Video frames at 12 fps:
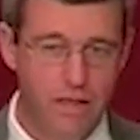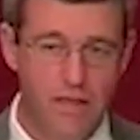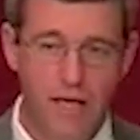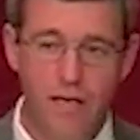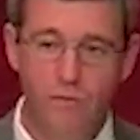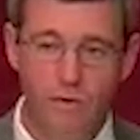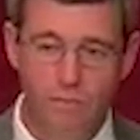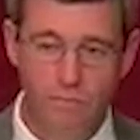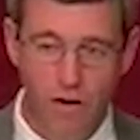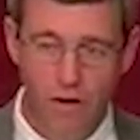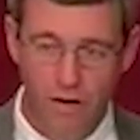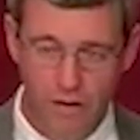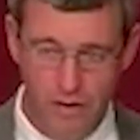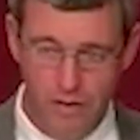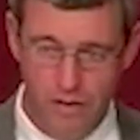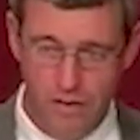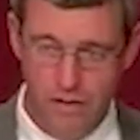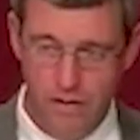They were
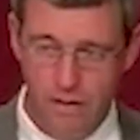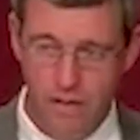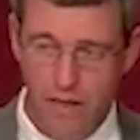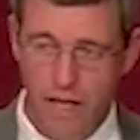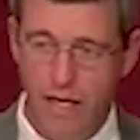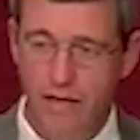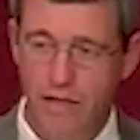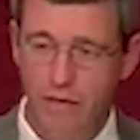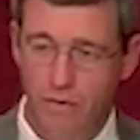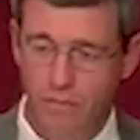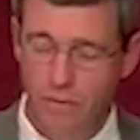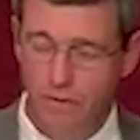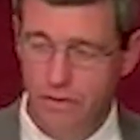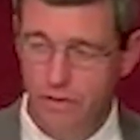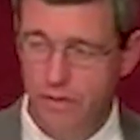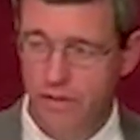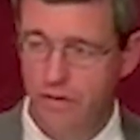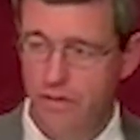martyred, and they were
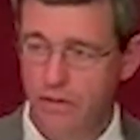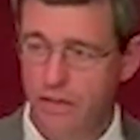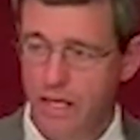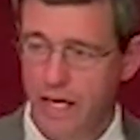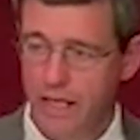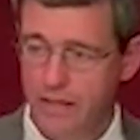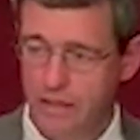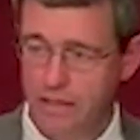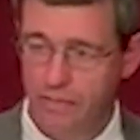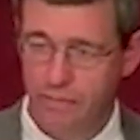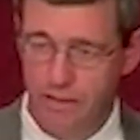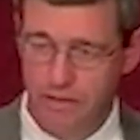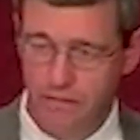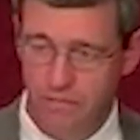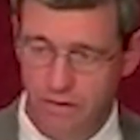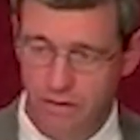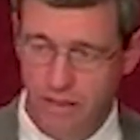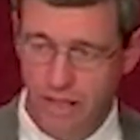persecuted as enemies of
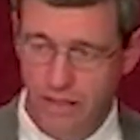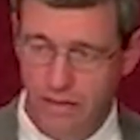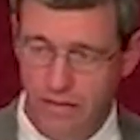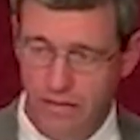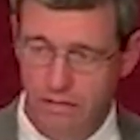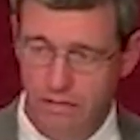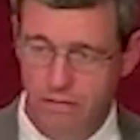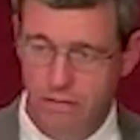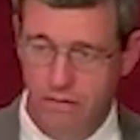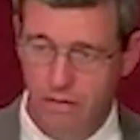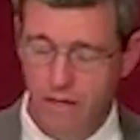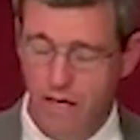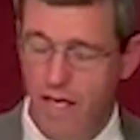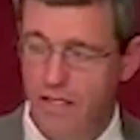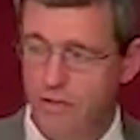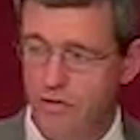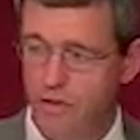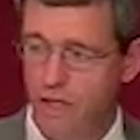the state,
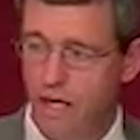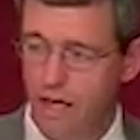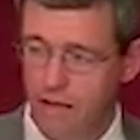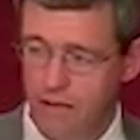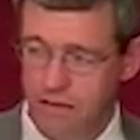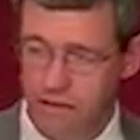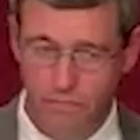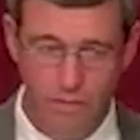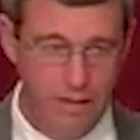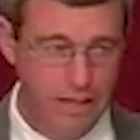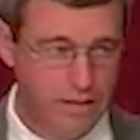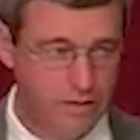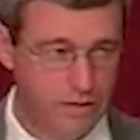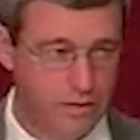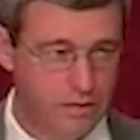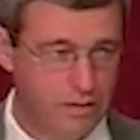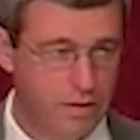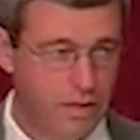as child
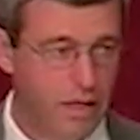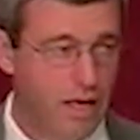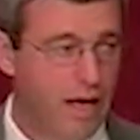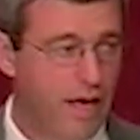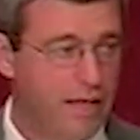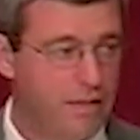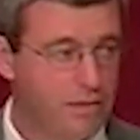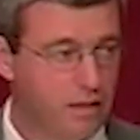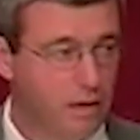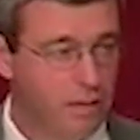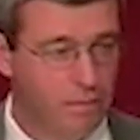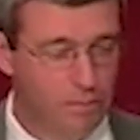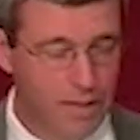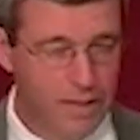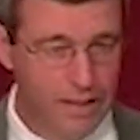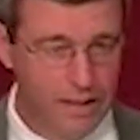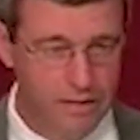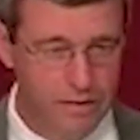molesters, as
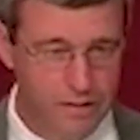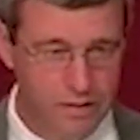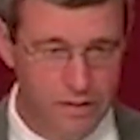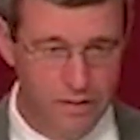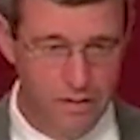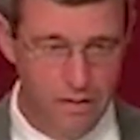bigots,